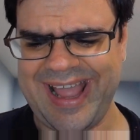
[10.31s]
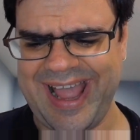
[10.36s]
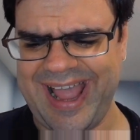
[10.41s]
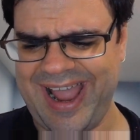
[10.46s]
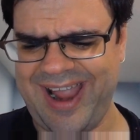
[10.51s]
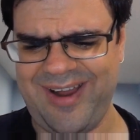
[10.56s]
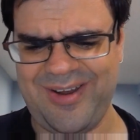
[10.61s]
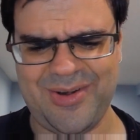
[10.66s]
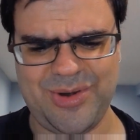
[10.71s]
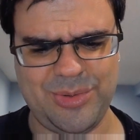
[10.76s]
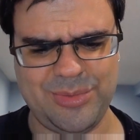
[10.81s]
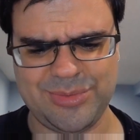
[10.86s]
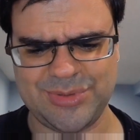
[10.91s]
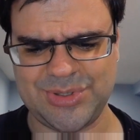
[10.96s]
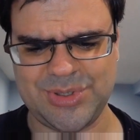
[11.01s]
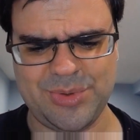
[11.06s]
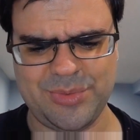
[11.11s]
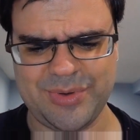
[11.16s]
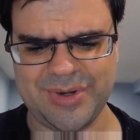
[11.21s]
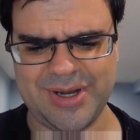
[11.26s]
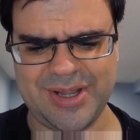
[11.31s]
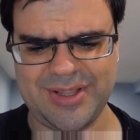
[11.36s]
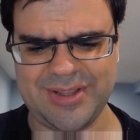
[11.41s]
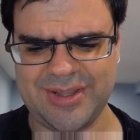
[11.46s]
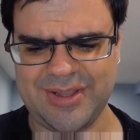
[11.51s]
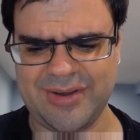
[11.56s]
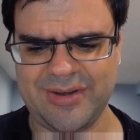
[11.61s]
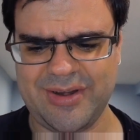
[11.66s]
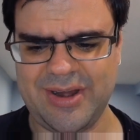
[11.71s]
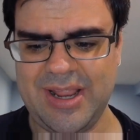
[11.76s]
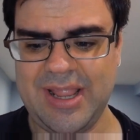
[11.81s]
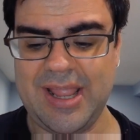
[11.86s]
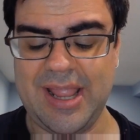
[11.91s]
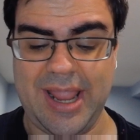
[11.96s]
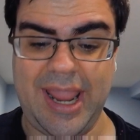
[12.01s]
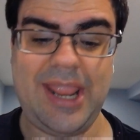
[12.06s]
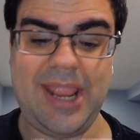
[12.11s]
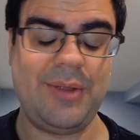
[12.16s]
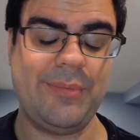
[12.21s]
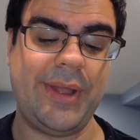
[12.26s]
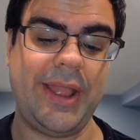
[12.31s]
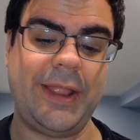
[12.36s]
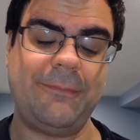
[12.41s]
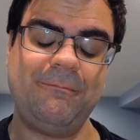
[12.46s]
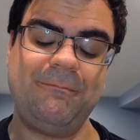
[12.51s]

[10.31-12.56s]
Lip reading: I don't know what was going on there. Anyway,